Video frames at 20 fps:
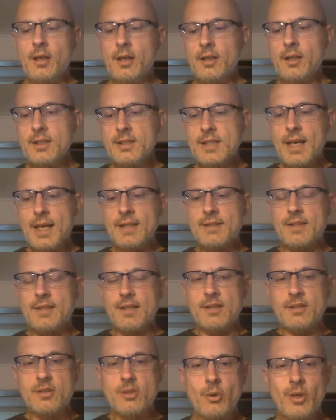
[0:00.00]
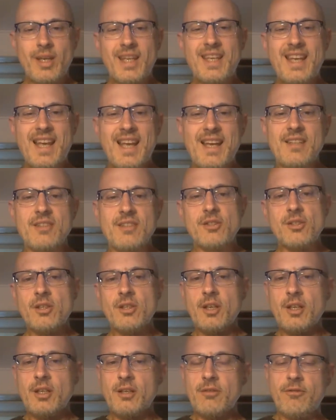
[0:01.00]
his access. So again, just
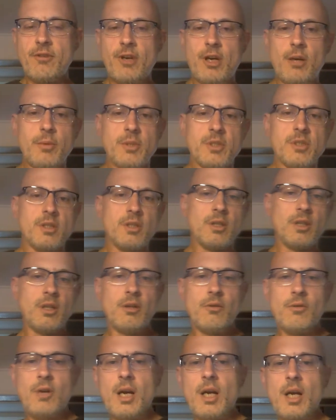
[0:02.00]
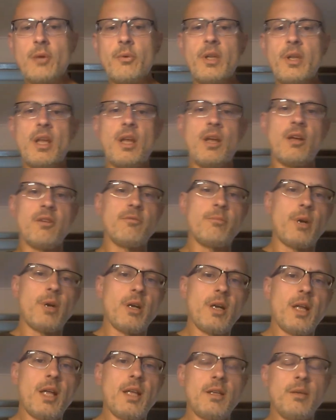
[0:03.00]
like Faubus in Little Rock, we have
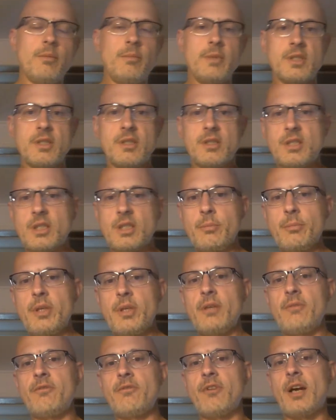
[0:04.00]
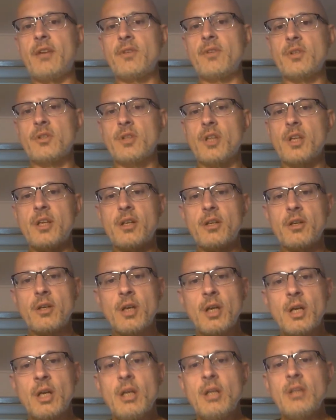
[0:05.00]
Barnett in Mississippi 5 years later
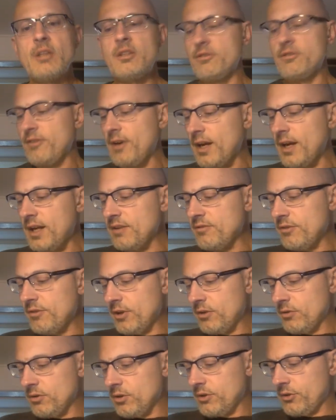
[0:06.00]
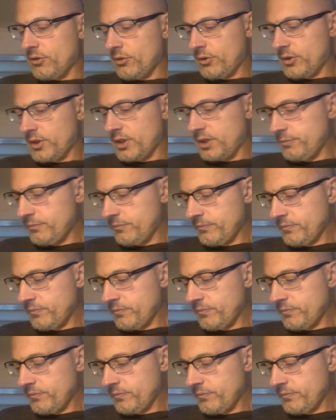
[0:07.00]
defying federal authority.